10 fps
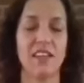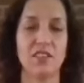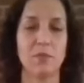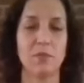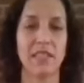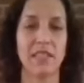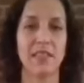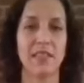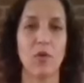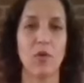You can blink
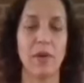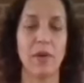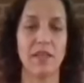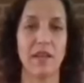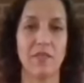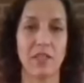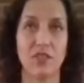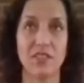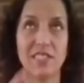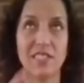them open, and then
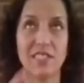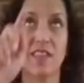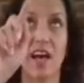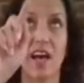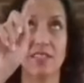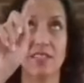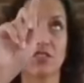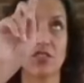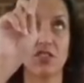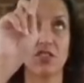you can take the eyes in a
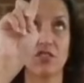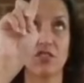circle.